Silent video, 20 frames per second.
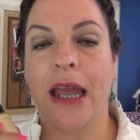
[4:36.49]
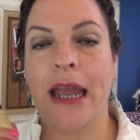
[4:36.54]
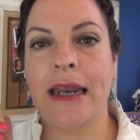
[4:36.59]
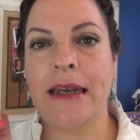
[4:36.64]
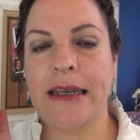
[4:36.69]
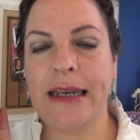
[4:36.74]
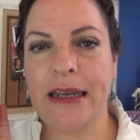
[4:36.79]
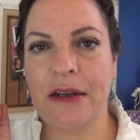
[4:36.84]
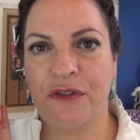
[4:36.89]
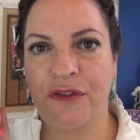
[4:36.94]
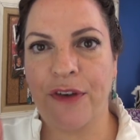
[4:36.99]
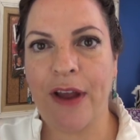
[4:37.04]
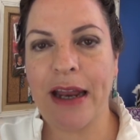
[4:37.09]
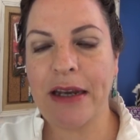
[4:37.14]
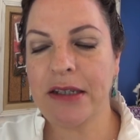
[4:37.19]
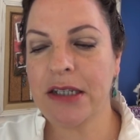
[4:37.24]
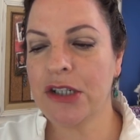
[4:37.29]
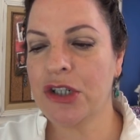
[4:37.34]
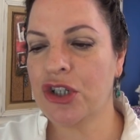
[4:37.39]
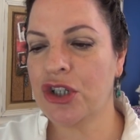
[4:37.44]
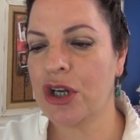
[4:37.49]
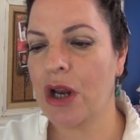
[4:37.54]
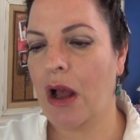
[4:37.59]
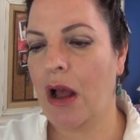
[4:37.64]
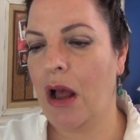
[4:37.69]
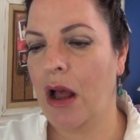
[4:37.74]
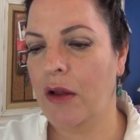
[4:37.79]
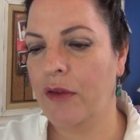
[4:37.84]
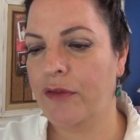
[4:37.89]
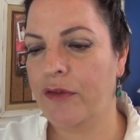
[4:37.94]
And the advantage
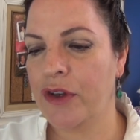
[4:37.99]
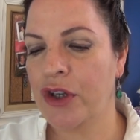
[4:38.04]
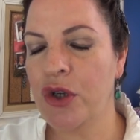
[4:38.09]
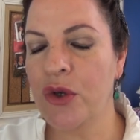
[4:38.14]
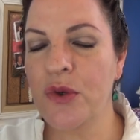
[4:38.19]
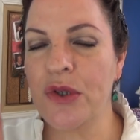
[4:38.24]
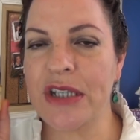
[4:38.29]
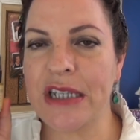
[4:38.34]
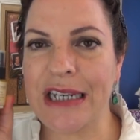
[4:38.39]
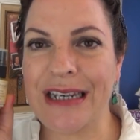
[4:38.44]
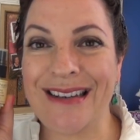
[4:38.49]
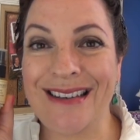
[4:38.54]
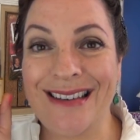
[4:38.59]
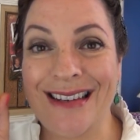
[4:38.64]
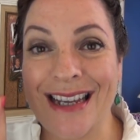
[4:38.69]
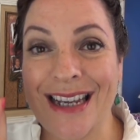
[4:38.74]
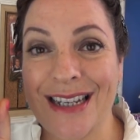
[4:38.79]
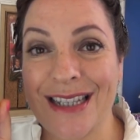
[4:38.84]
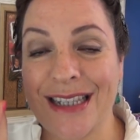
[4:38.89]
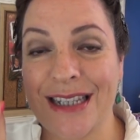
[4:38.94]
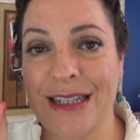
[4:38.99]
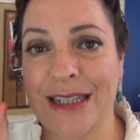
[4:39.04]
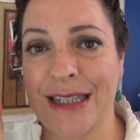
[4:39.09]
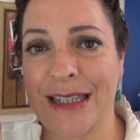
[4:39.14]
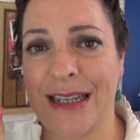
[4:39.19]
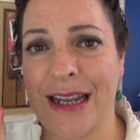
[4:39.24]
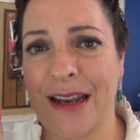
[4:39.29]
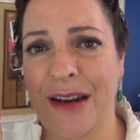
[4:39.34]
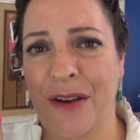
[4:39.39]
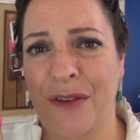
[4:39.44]
of using this
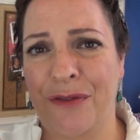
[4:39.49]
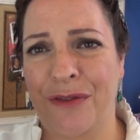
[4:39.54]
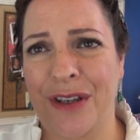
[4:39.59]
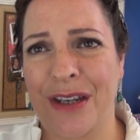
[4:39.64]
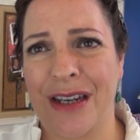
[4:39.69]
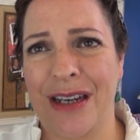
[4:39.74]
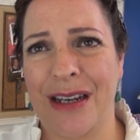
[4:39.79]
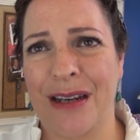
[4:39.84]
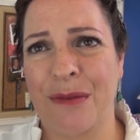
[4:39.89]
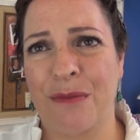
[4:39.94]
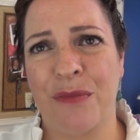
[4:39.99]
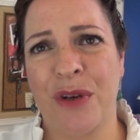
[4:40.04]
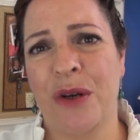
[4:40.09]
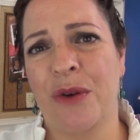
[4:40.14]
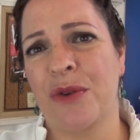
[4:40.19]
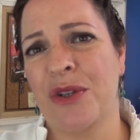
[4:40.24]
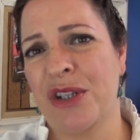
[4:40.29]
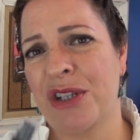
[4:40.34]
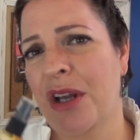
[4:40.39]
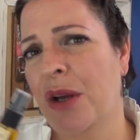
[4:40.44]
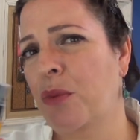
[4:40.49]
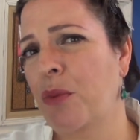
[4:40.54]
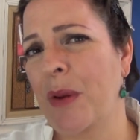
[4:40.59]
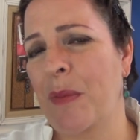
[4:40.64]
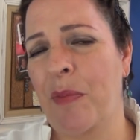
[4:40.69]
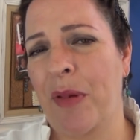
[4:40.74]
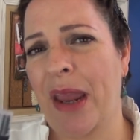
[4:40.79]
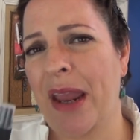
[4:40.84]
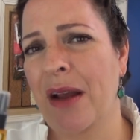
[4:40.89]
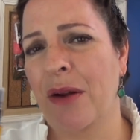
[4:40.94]
instead of the, you know, sun
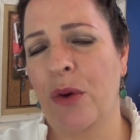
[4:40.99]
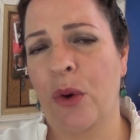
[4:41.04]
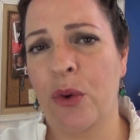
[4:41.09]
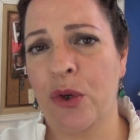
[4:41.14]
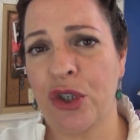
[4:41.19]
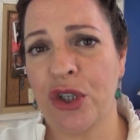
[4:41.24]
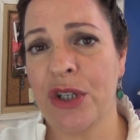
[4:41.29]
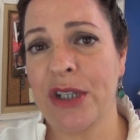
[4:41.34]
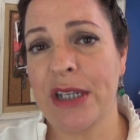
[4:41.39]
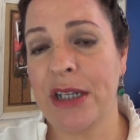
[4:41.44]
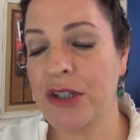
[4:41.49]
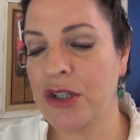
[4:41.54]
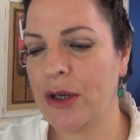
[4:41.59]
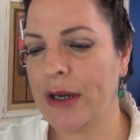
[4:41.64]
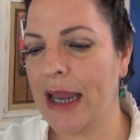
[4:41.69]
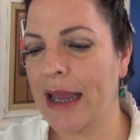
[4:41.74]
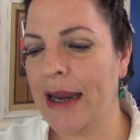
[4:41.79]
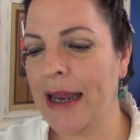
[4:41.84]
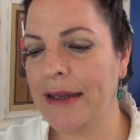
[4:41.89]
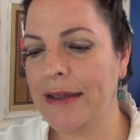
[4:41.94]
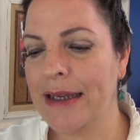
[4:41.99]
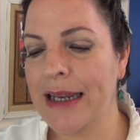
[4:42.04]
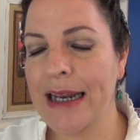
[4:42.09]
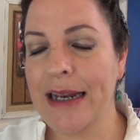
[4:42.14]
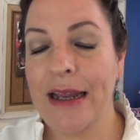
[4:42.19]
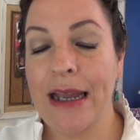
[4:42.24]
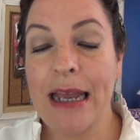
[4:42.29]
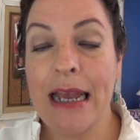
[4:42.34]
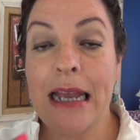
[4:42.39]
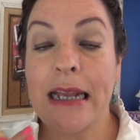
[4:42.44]
repair lotions that you get out there
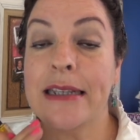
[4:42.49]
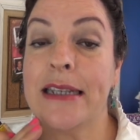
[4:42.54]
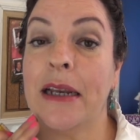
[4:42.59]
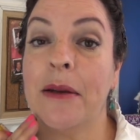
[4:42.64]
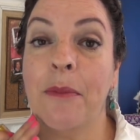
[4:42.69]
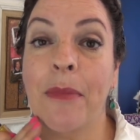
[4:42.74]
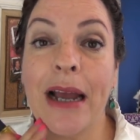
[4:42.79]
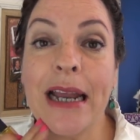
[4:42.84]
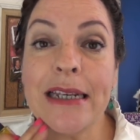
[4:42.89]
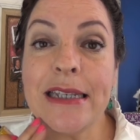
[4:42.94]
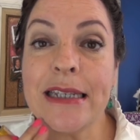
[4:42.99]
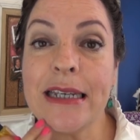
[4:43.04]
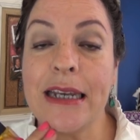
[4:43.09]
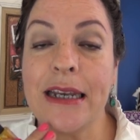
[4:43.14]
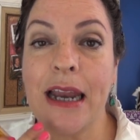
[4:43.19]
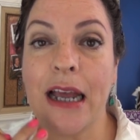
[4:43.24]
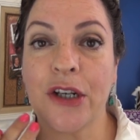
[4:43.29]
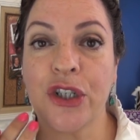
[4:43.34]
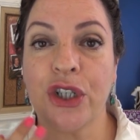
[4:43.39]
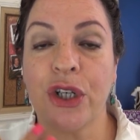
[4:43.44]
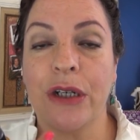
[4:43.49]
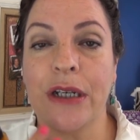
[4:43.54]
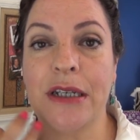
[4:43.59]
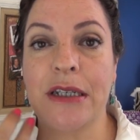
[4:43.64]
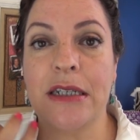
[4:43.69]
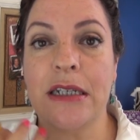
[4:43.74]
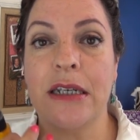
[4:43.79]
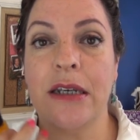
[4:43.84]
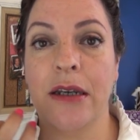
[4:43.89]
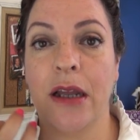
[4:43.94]
is that my skin actually
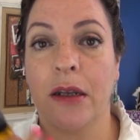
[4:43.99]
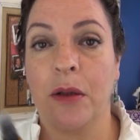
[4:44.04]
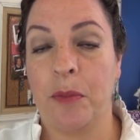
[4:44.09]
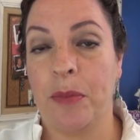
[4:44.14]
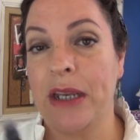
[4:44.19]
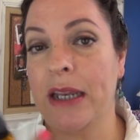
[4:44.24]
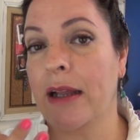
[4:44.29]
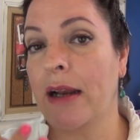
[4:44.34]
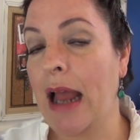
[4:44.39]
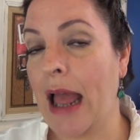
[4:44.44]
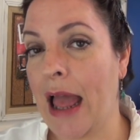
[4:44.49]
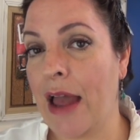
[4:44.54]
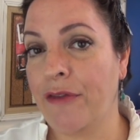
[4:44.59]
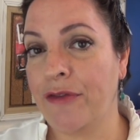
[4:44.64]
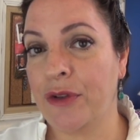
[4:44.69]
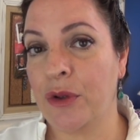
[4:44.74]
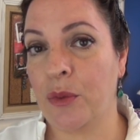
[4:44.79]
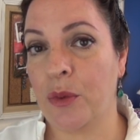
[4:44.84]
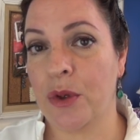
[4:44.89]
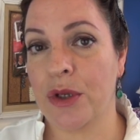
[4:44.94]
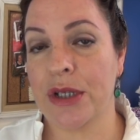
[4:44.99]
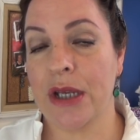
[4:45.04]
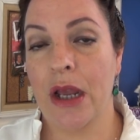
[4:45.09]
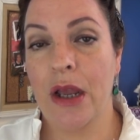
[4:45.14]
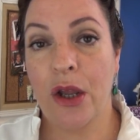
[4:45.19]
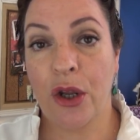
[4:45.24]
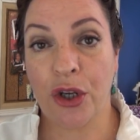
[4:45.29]
did not peel afterwards.